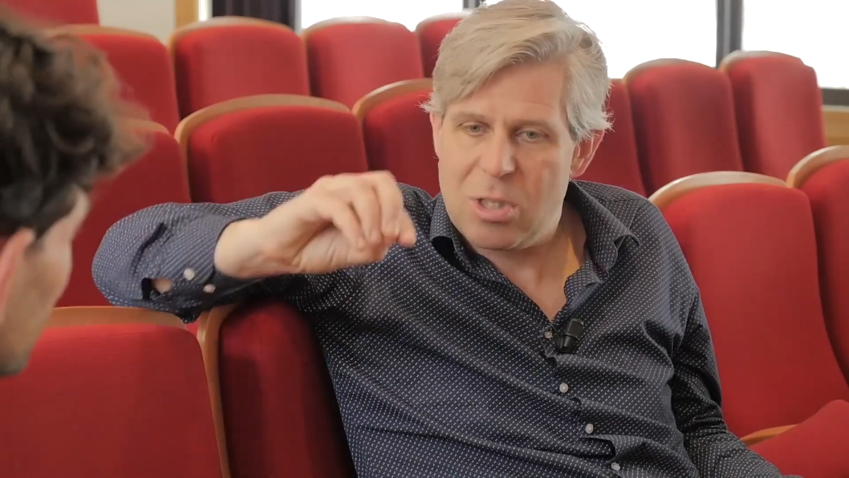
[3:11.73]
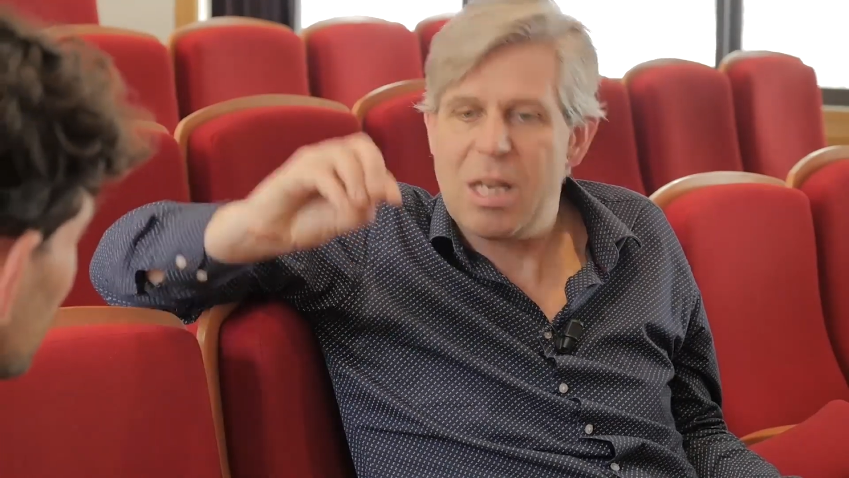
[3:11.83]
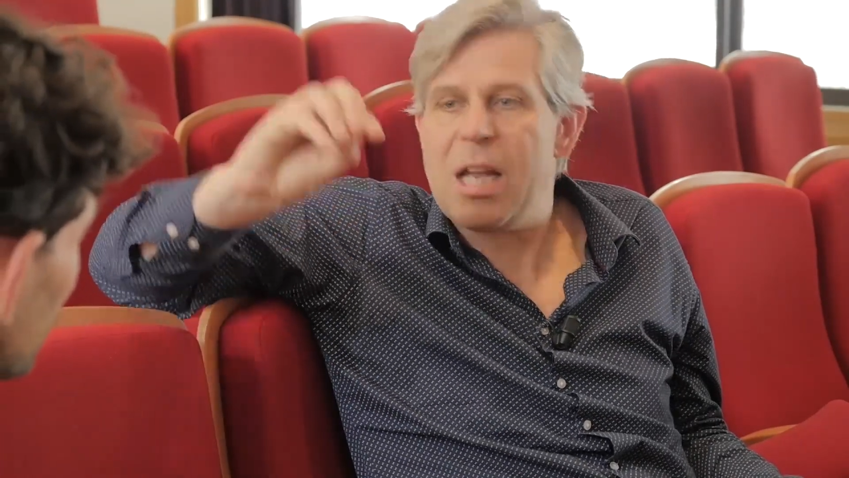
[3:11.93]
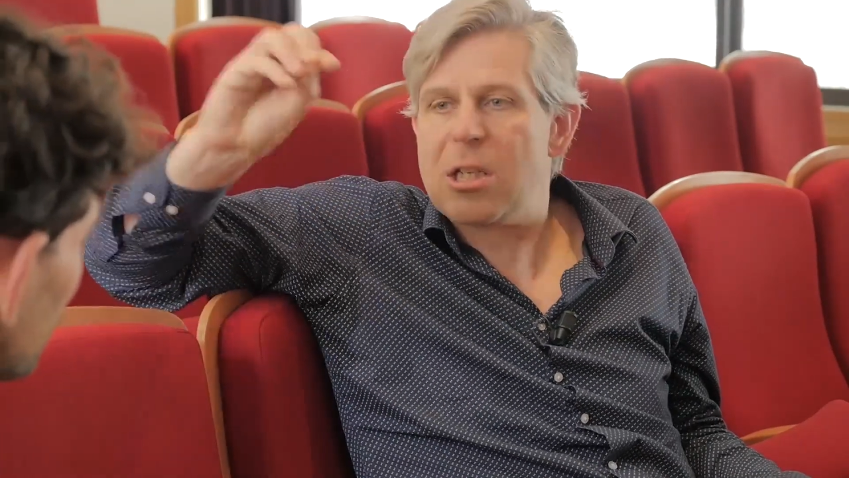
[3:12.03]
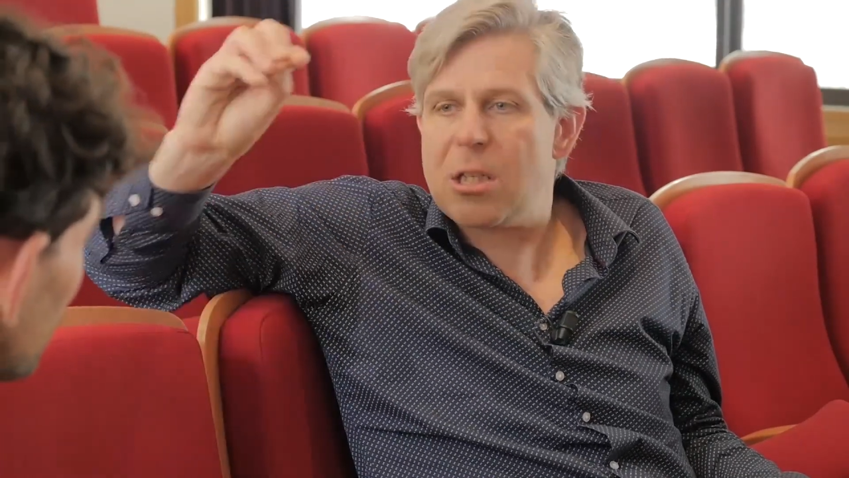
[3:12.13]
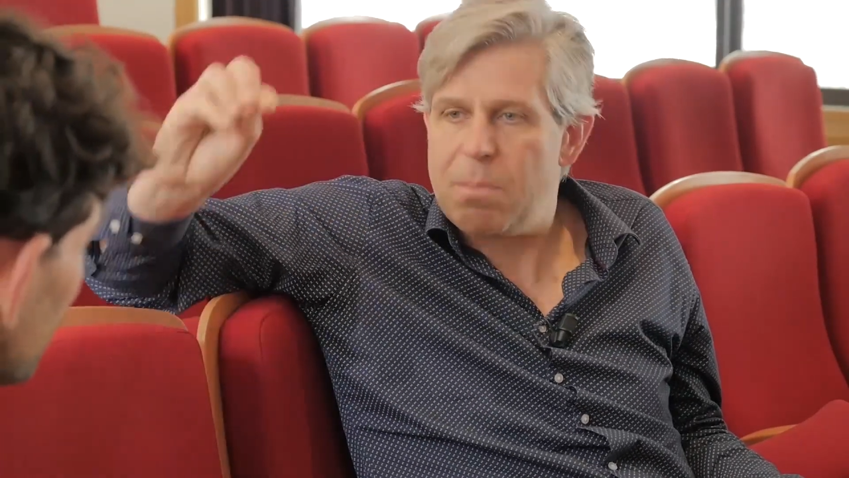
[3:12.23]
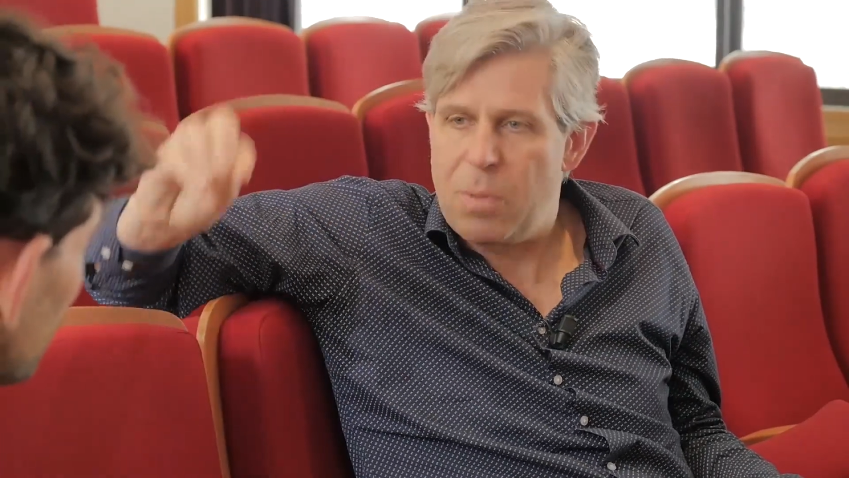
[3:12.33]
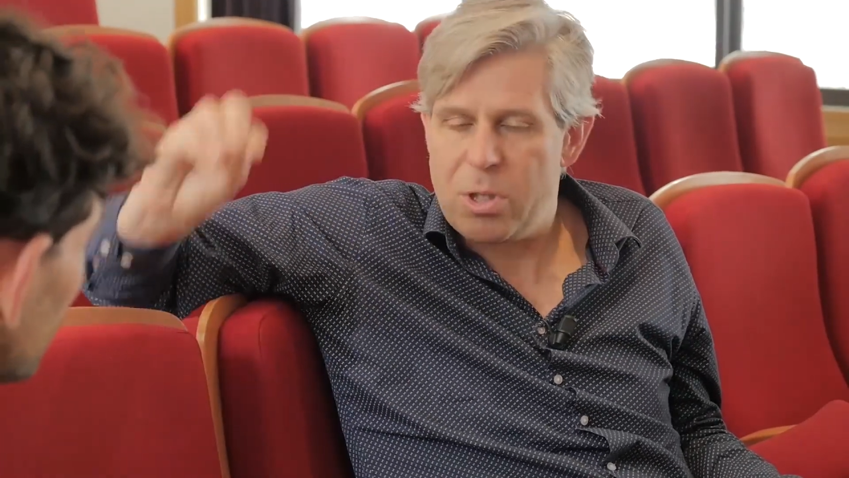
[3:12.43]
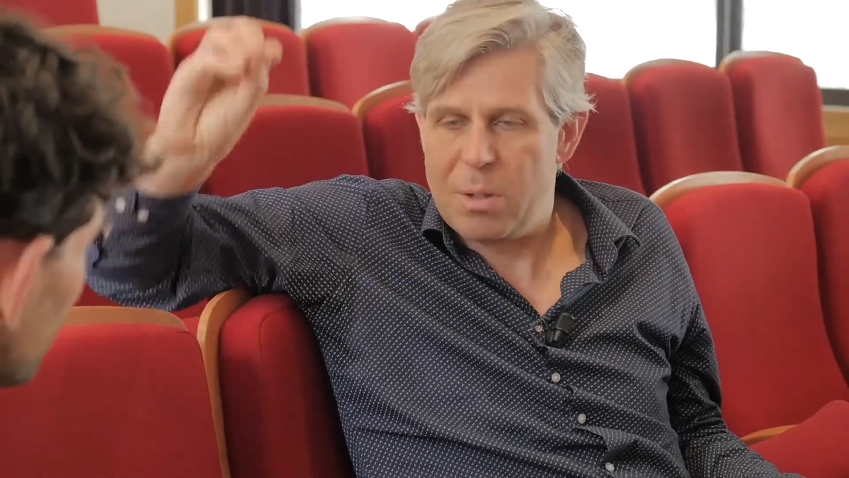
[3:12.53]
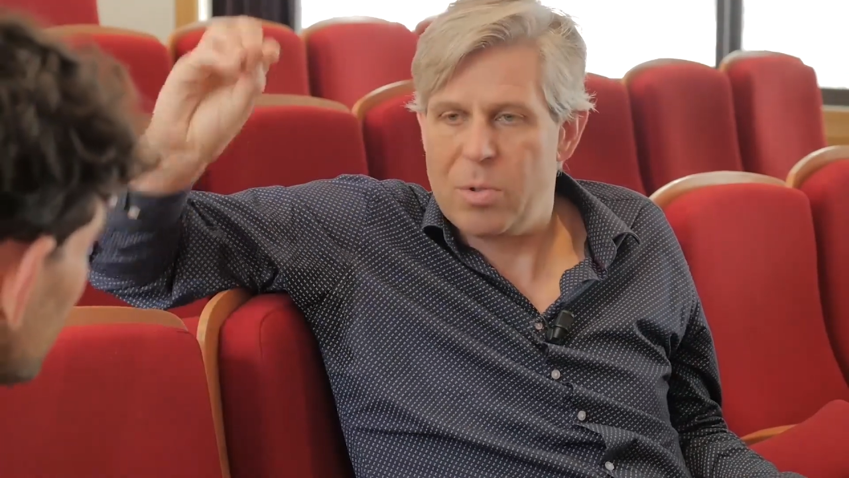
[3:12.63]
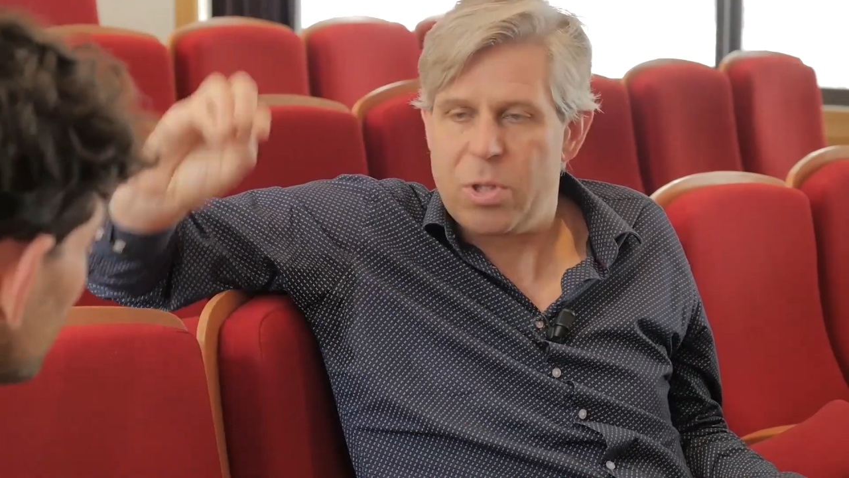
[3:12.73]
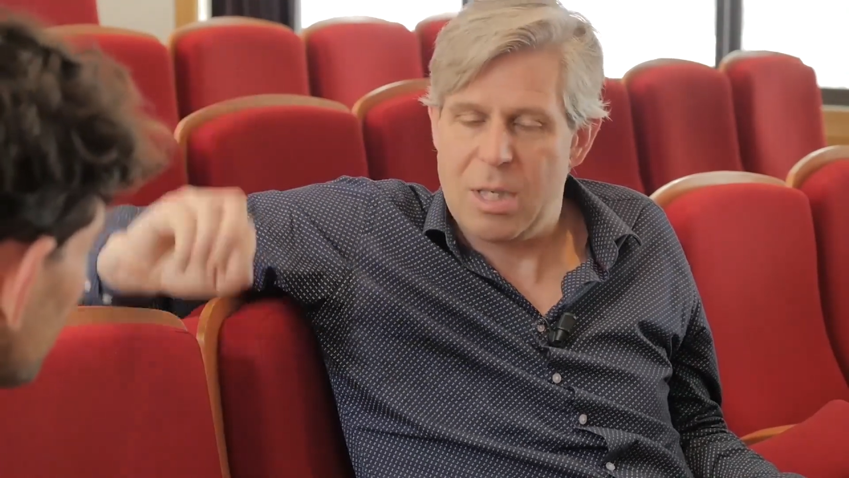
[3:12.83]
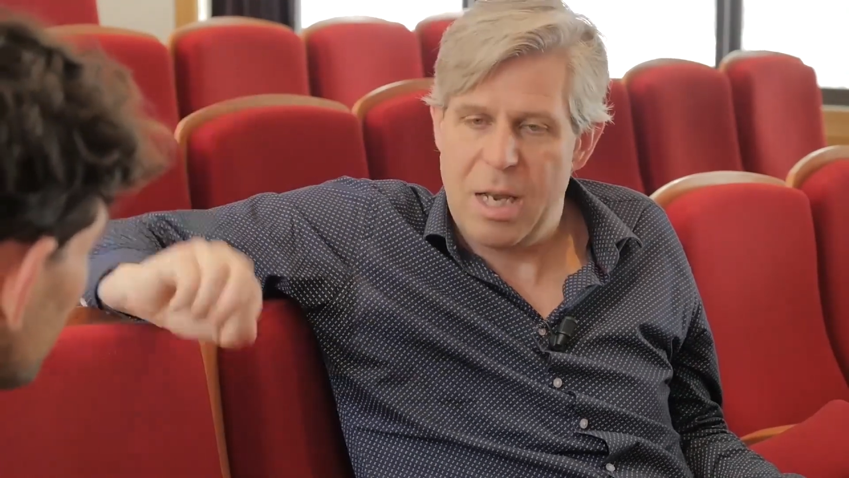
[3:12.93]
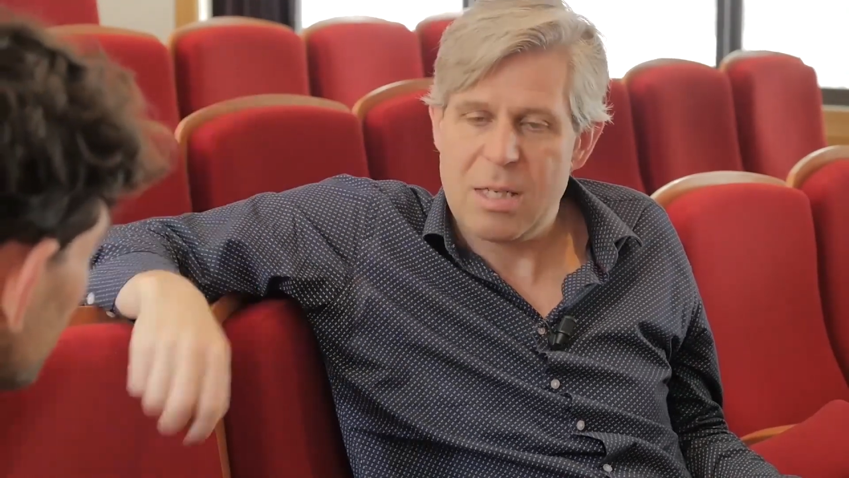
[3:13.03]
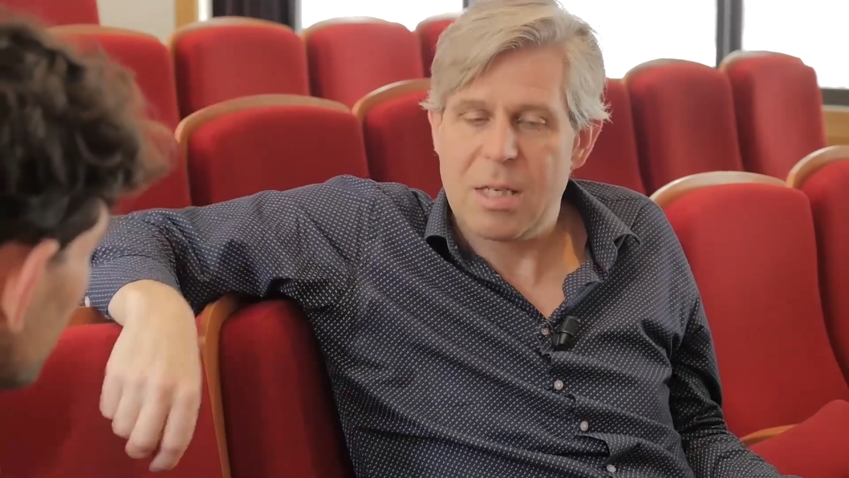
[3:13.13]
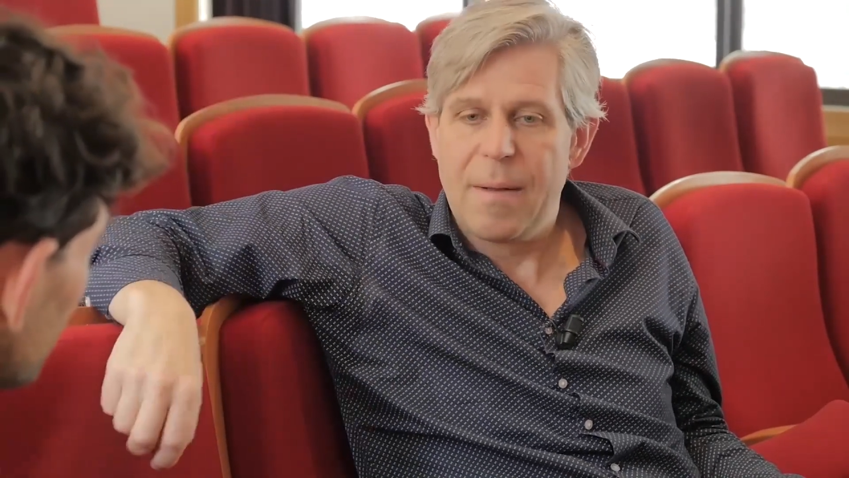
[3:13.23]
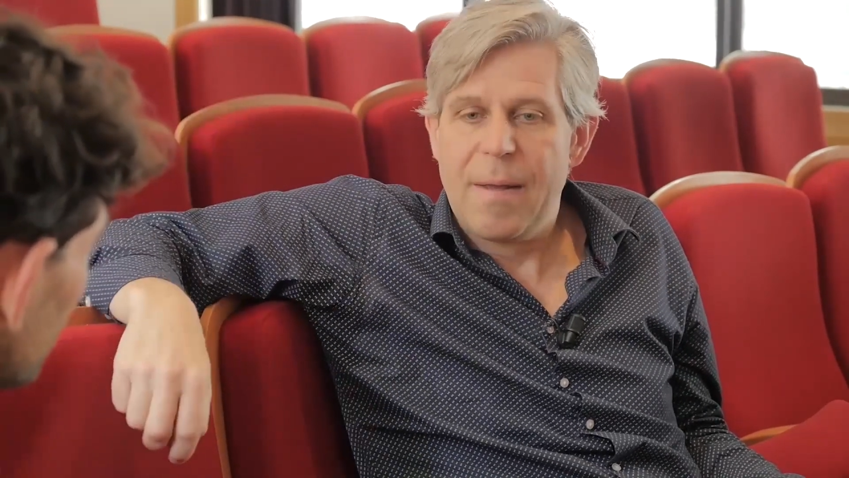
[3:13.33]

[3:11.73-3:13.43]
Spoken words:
to each possible state.